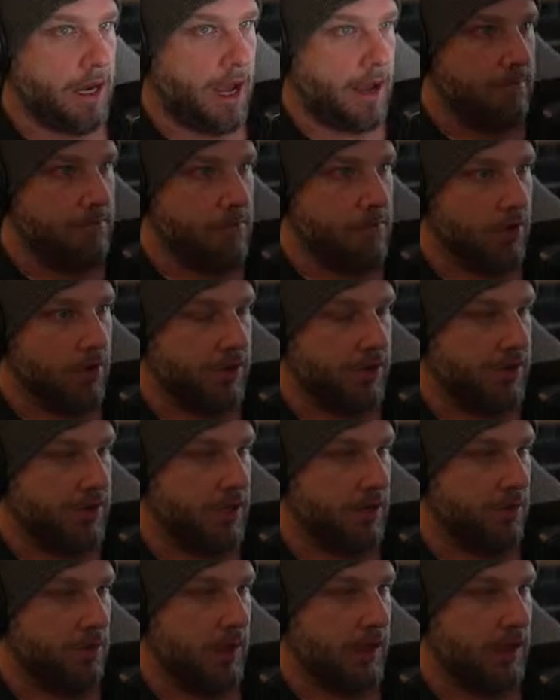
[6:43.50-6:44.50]
merged
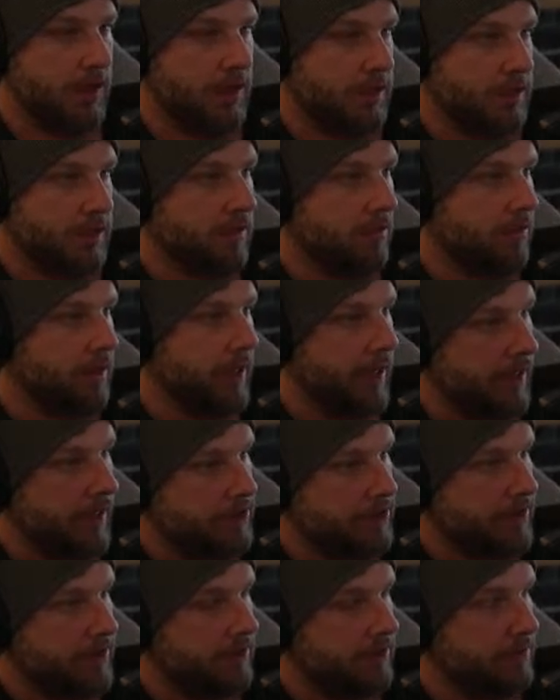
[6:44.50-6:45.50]
it with this
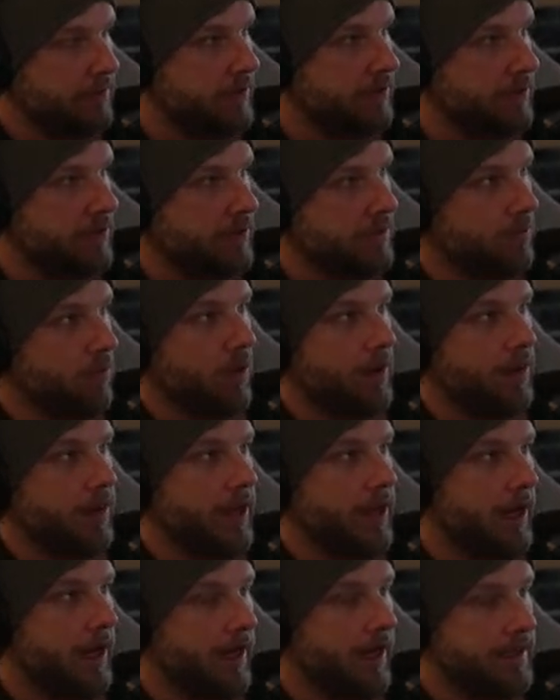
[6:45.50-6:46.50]
location, which is one
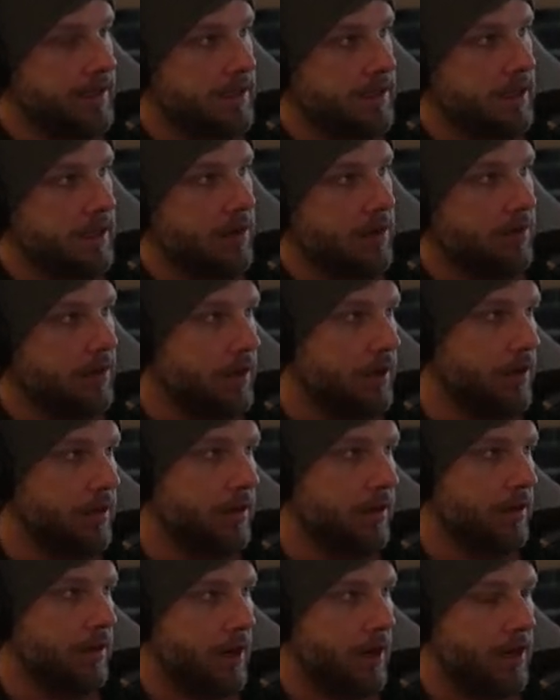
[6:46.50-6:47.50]
that I scouted and
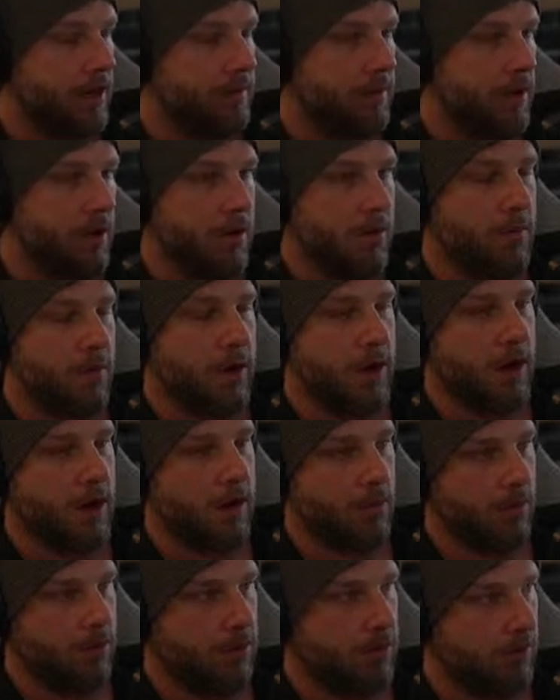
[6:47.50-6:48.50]
thought about, went on
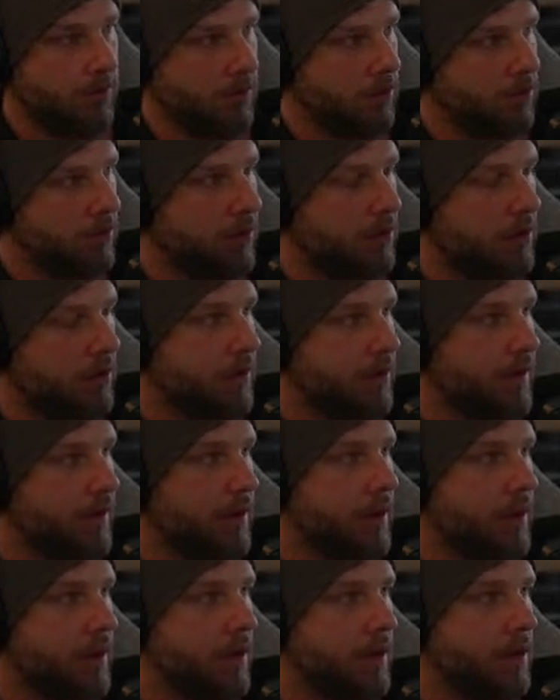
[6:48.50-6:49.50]
Google Earth,
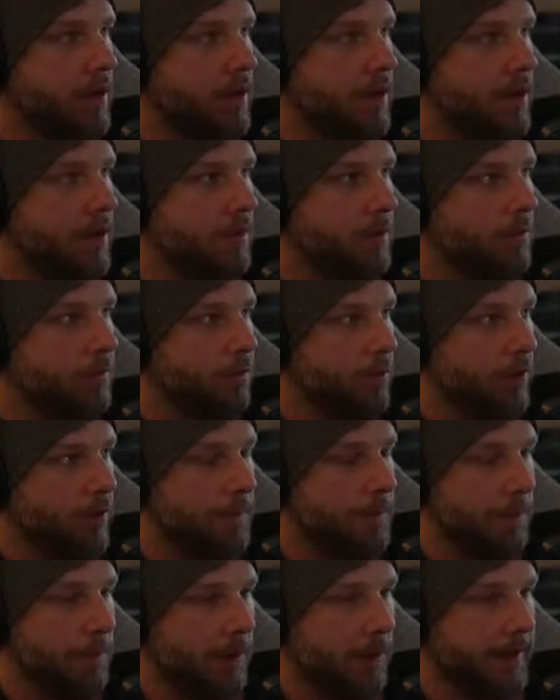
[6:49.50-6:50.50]

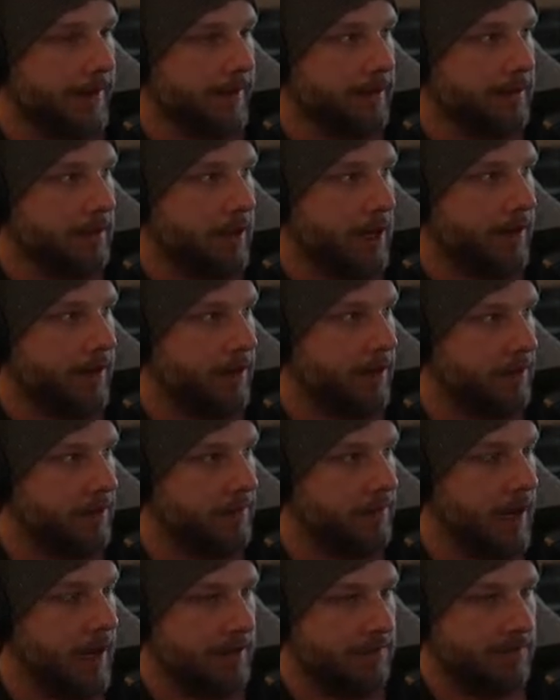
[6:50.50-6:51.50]
really put a lot of
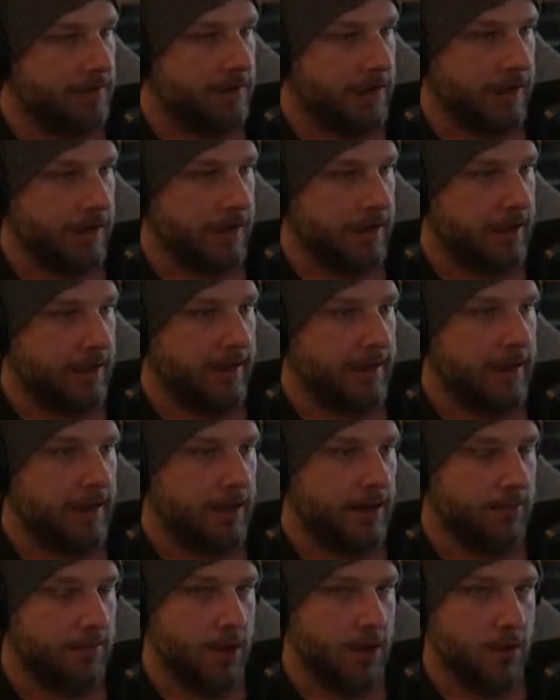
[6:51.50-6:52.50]
effort into
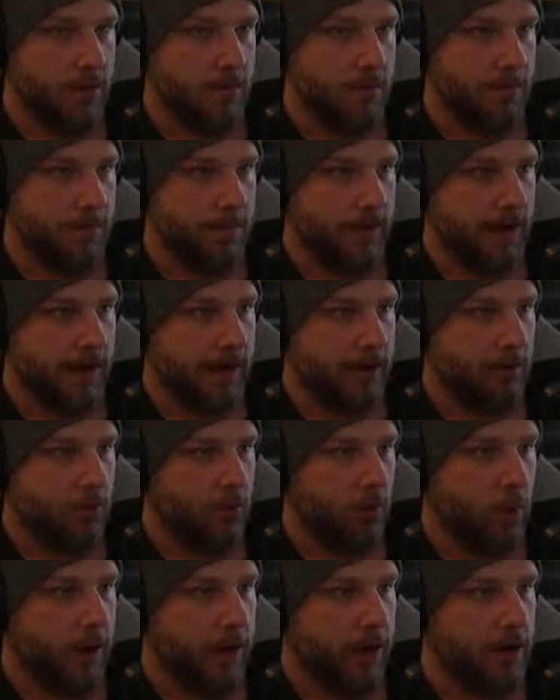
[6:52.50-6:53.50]
thinking about like
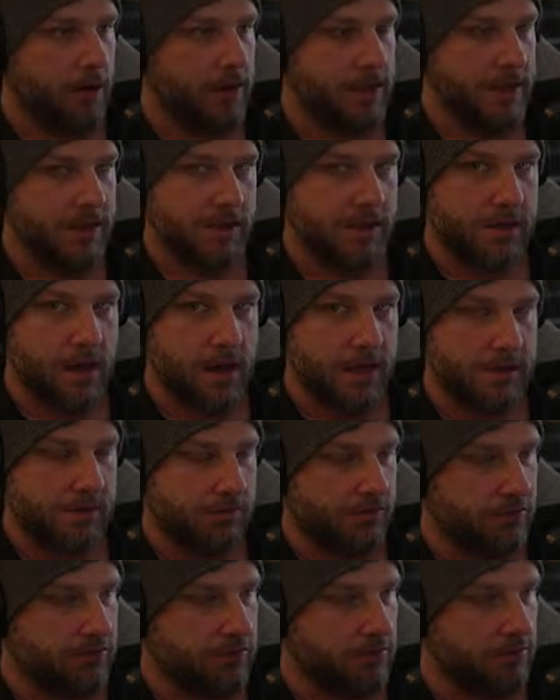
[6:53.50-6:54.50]
where this
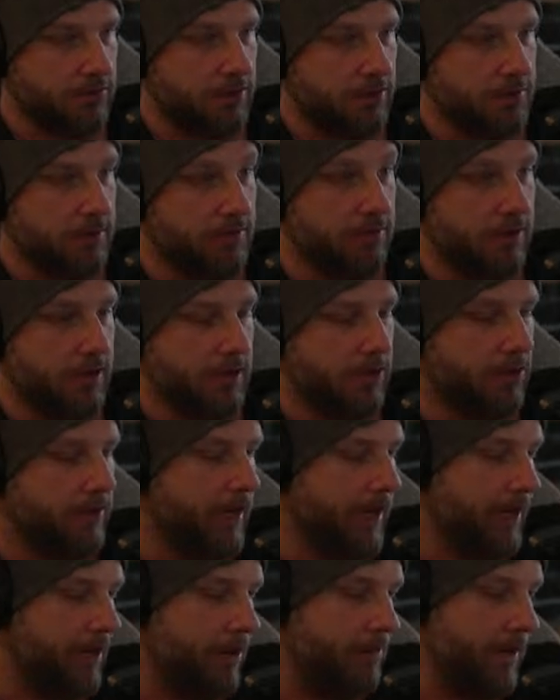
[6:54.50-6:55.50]
Cosmodrome could be
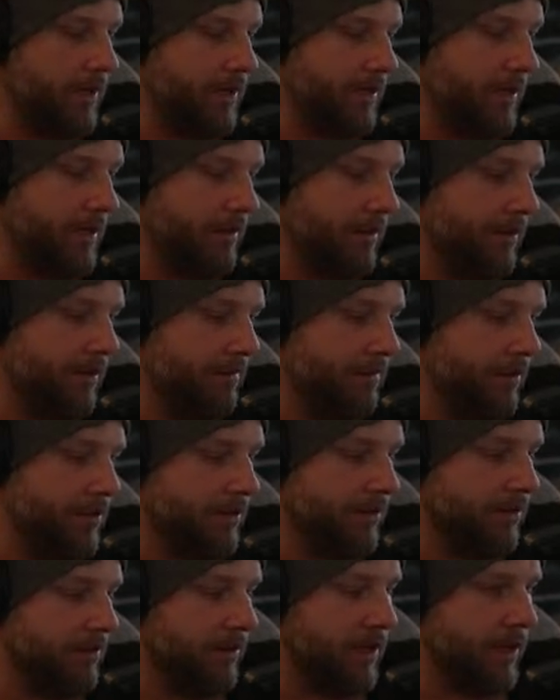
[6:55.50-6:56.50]
relocated, because the
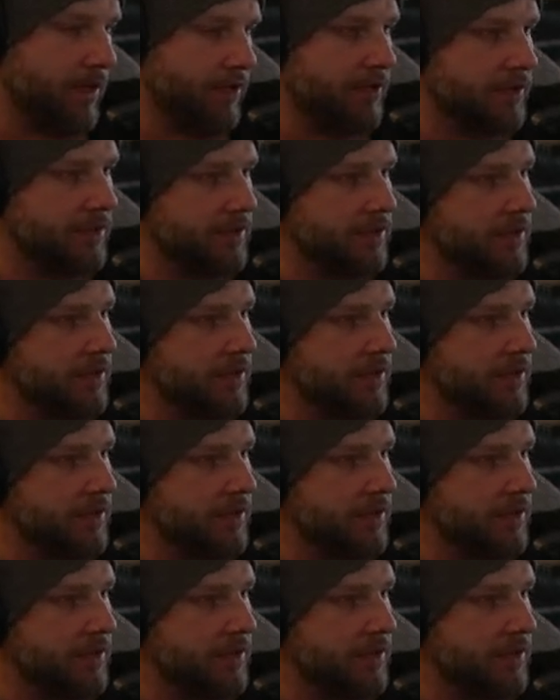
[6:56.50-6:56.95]
original locations